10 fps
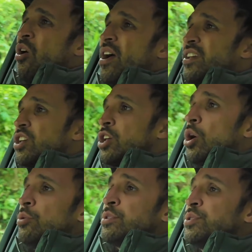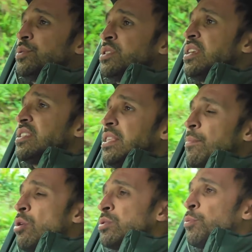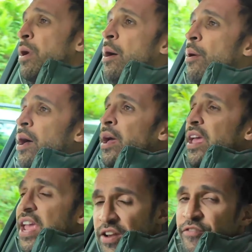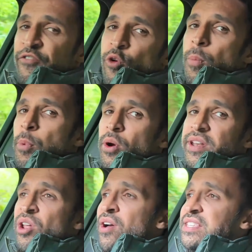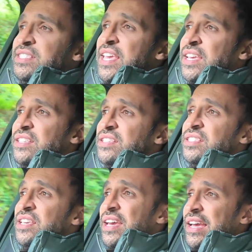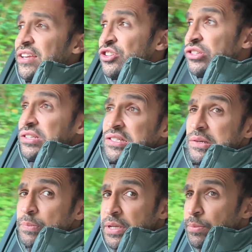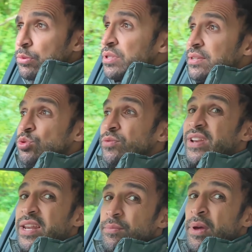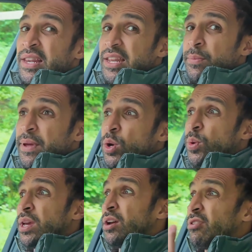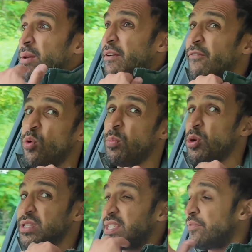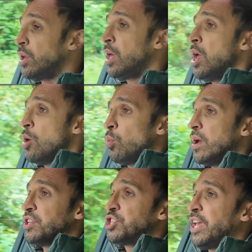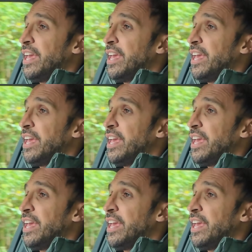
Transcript: I can go to 60 miles per hour in 4.9 seconds. Actually, some people seem to have done it a little bit quicker, around about 4.7, which